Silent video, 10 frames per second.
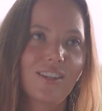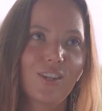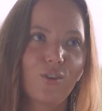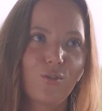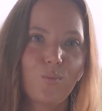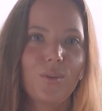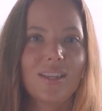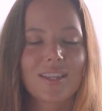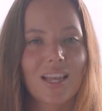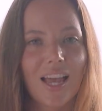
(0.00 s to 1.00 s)
So for me,
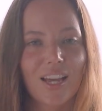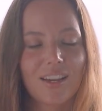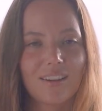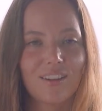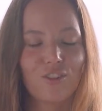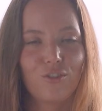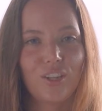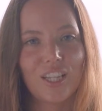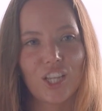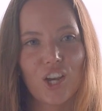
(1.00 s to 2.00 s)
it's like
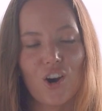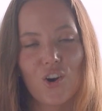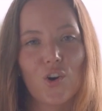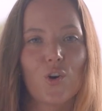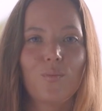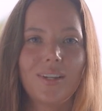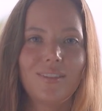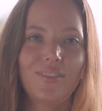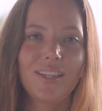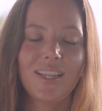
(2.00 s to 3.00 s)
feeling home and
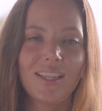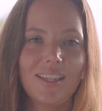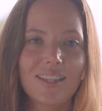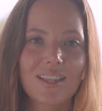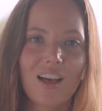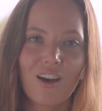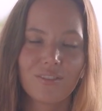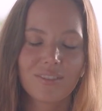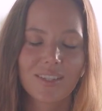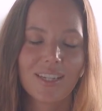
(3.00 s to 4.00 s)
feeling this love
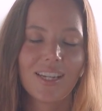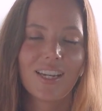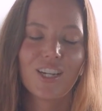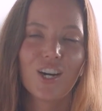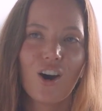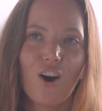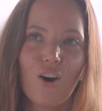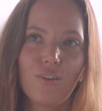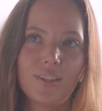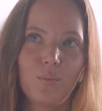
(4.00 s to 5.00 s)

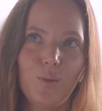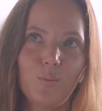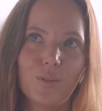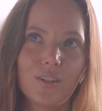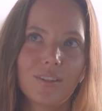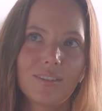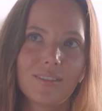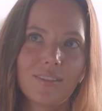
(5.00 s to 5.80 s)
of the people